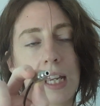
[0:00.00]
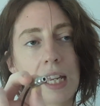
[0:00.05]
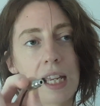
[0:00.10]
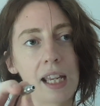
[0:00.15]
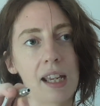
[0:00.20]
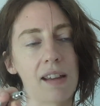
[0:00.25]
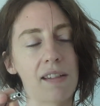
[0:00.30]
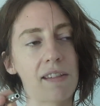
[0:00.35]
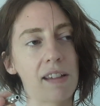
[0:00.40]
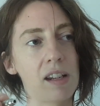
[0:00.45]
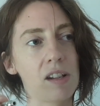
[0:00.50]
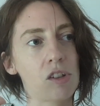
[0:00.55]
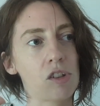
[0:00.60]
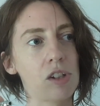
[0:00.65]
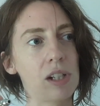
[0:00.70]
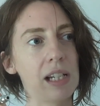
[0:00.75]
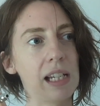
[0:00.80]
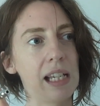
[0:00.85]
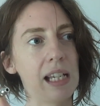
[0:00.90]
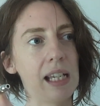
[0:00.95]
it
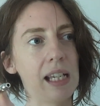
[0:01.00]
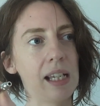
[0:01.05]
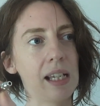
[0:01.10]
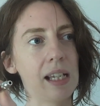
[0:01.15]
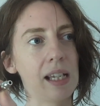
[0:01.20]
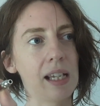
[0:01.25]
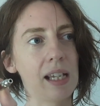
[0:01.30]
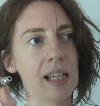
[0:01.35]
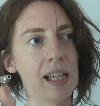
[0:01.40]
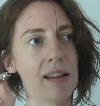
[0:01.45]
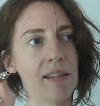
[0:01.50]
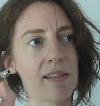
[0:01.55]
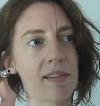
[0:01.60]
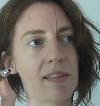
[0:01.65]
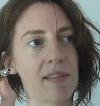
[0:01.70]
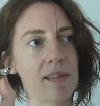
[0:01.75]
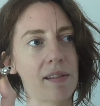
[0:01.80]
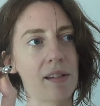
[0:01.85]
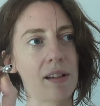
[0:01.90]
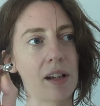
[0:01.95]
essentially
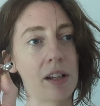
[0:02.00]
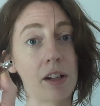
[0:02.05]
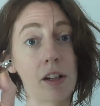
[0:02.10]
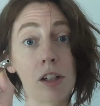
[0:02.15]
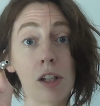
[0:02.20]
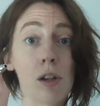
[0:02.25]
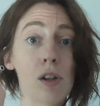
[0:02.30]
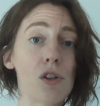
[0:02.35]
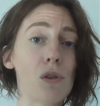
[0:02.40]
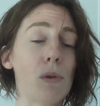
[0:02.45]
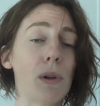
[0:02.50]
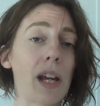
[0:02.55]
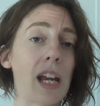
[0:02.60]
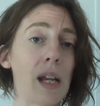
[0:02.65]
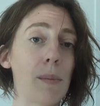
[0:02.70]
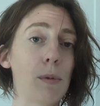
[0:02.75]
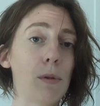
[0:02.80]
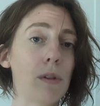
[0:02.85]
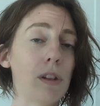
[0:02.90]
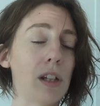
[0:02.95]
is an unusual
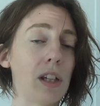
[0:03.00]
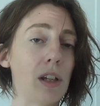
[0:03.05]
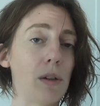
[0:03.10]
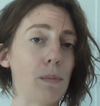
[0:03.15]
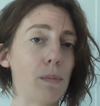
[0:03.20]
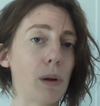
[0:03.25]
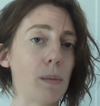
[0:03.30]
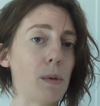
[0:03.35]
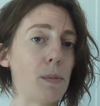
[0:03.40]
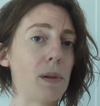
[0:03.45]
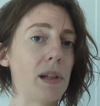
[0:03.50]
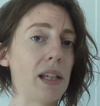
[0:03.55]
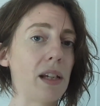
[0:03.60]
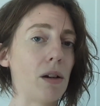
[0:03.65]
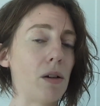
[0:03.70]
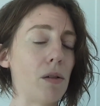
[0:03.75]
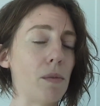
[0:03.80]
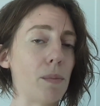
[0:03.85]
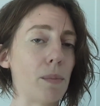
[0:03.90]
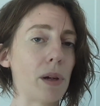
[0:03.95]
cable that you probably
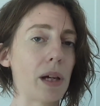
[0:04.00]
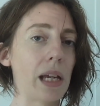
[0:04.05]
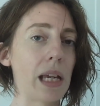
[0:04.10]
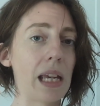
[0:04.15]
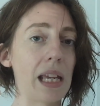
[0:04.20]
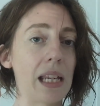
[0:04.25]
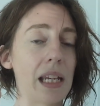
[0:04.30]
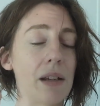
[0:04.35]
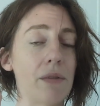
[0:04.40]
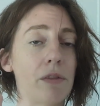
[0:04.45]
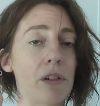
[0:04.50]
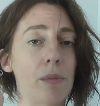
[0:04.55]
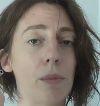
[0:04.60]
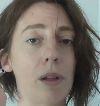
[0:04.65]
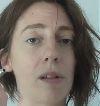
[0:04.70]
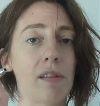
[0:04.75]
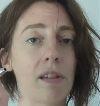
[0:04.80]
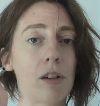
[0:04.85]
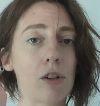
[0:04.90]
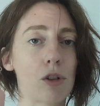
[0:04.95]
can't buy in every
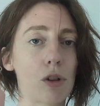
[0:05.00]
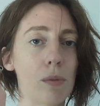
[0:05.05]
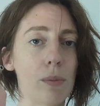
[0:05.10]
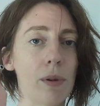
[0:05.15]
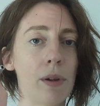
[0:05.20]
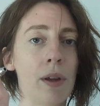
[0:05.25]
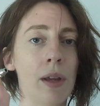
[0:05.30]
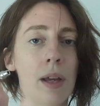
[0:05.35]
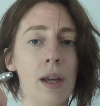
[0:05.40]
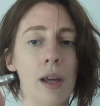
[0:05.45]
music shop.